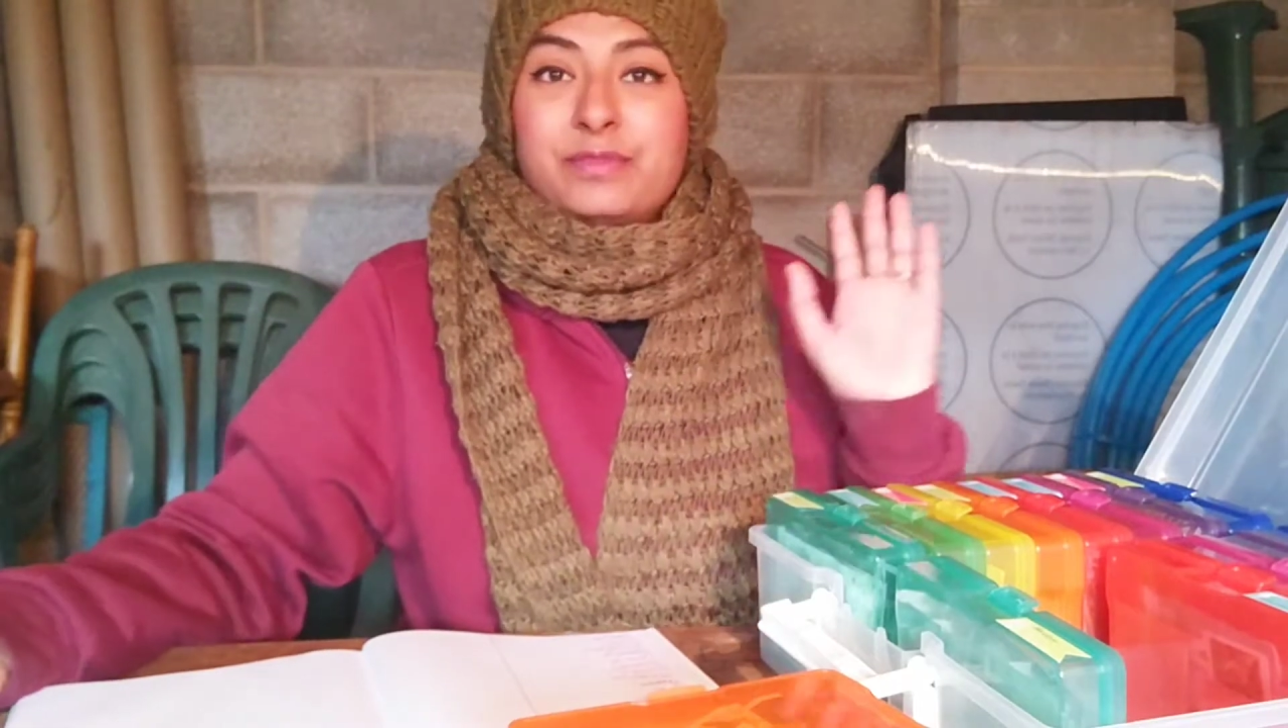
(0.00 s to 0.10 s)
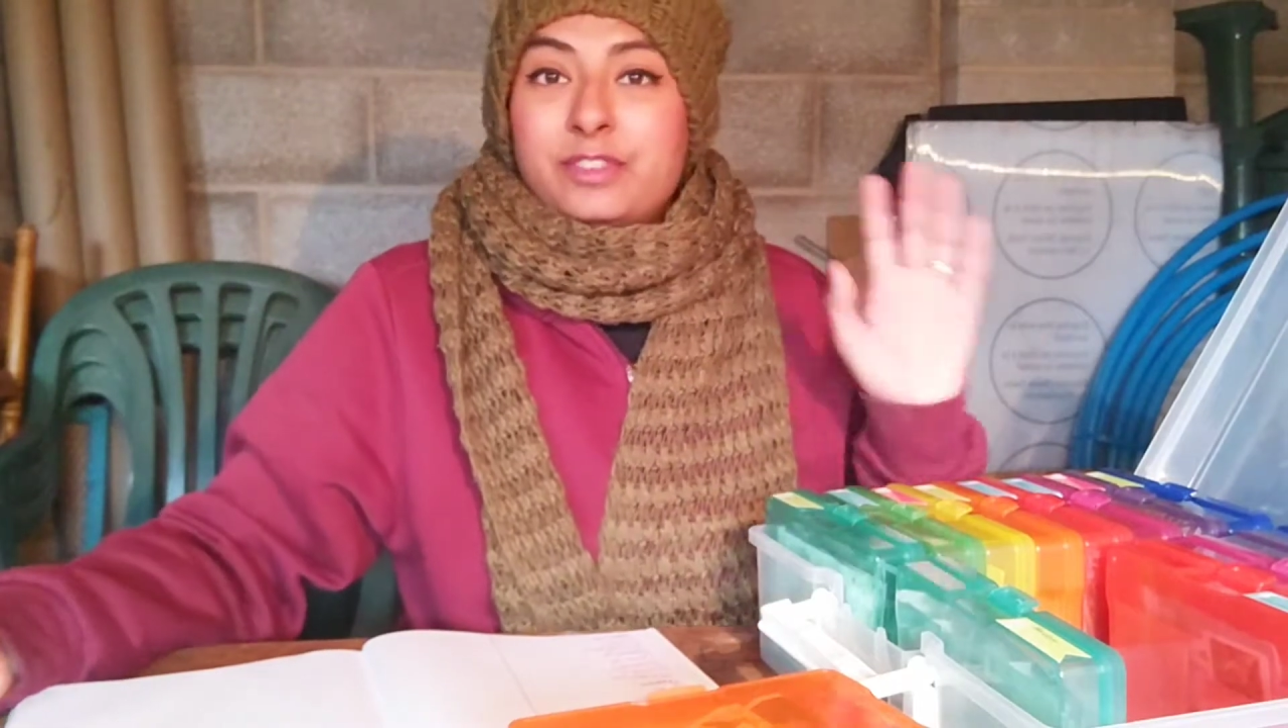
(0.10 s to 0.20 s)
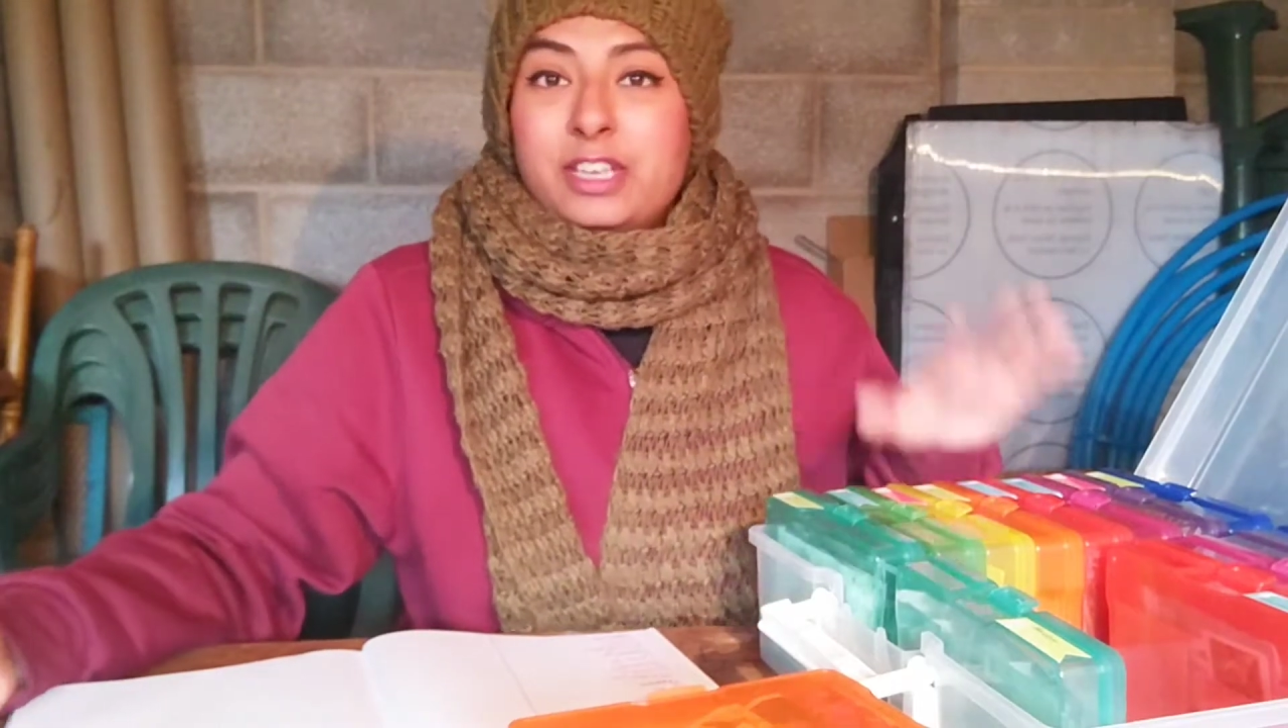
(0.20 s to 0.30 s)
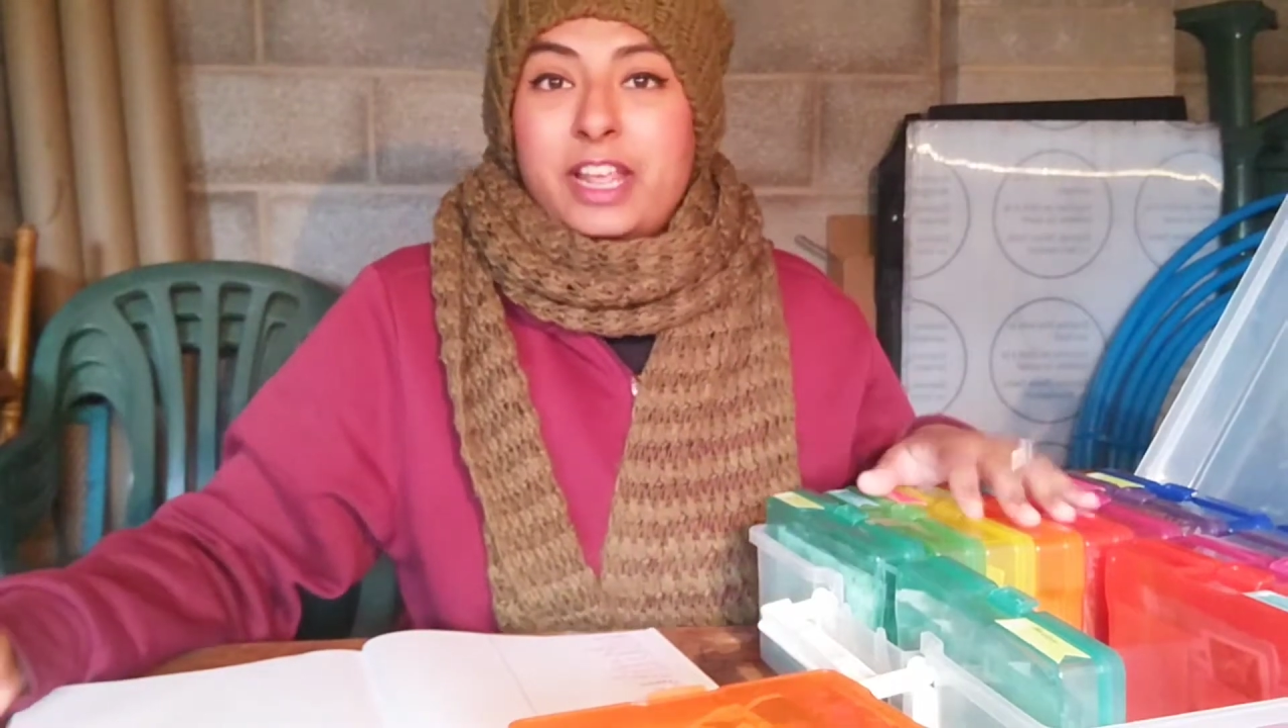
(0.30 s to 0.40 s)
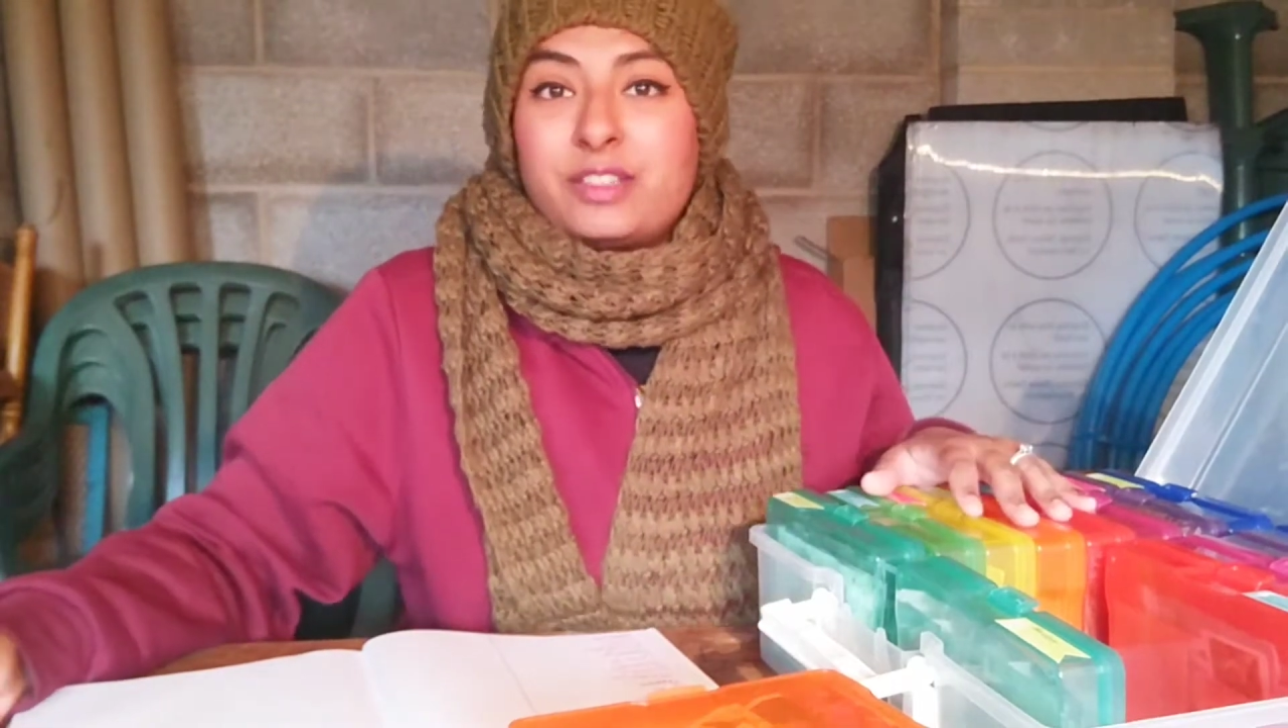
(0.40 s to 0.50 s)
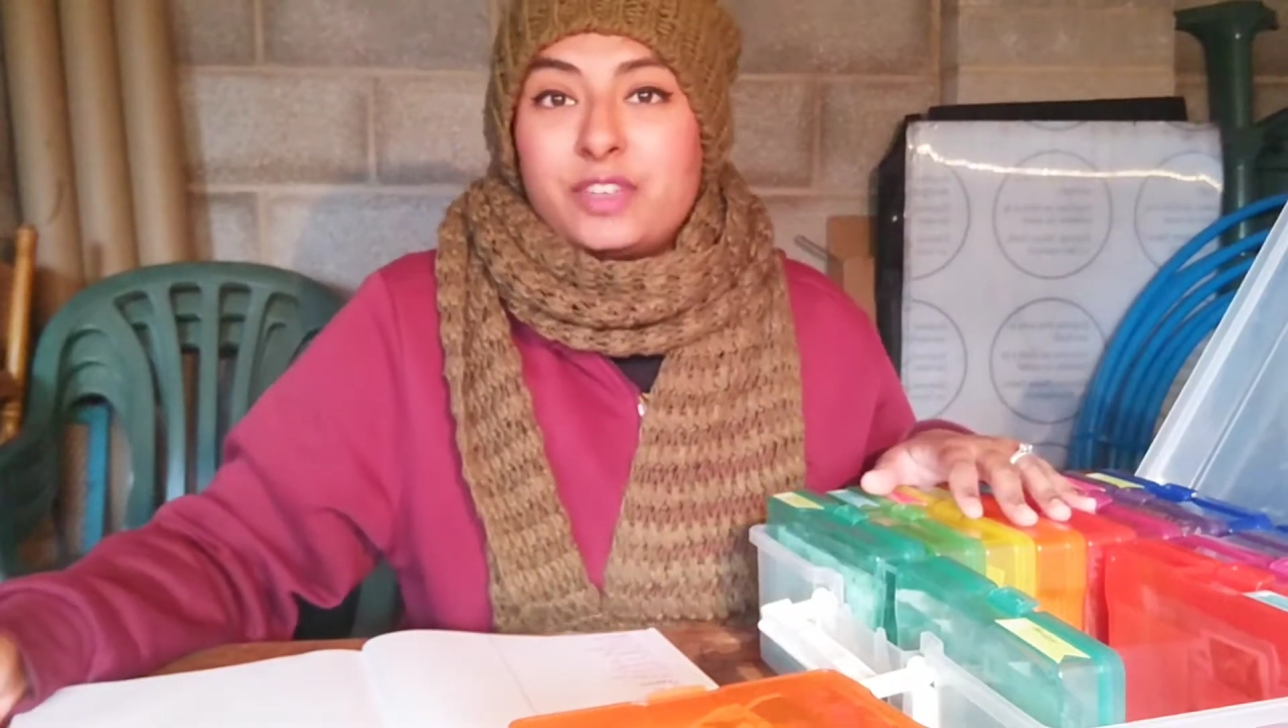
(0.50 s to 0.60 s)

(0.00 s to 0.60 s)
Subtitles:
today's